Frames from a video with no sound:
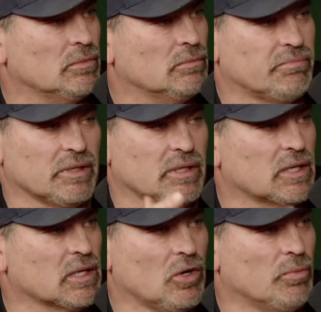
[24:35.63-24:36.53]
ability to
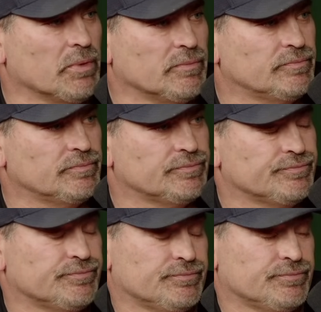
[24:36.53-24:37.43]
get open,
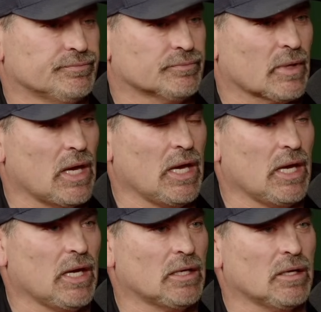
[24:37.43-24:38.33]

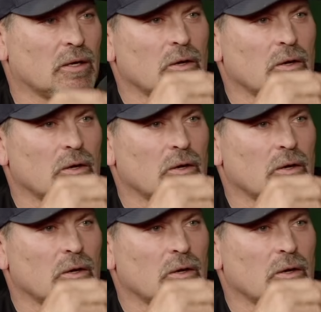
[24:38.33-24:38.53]
and.